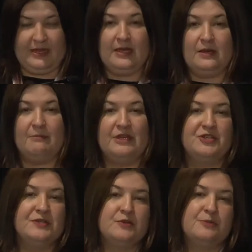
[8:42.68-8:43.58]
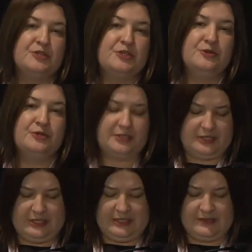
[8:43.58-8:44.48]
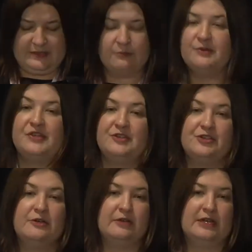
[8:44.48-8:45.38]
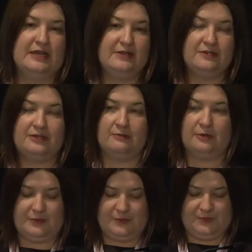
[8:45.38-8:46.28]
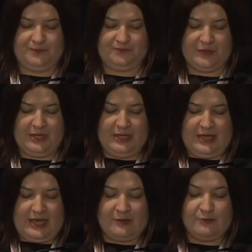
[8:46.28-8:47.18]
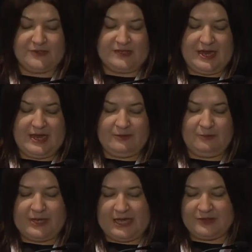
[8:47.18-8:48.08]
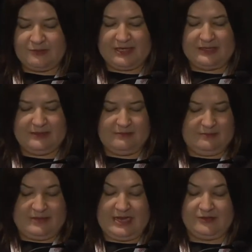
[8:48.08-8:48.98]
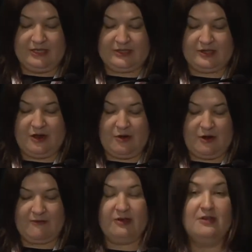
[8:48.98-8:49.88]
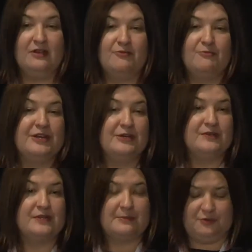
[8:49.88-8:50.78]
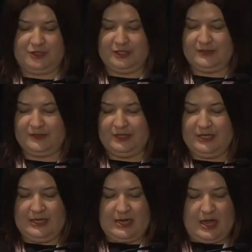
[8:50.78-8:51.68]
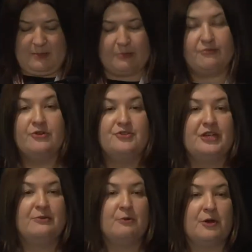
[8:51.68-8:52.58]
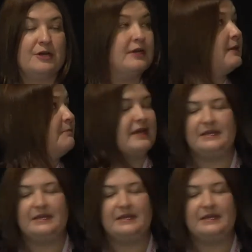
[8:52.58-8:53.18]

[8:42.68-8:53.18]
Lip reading: Matching the opportunities with each local identity was. And with that, we had to let go of a lot of preconceptions about project work and making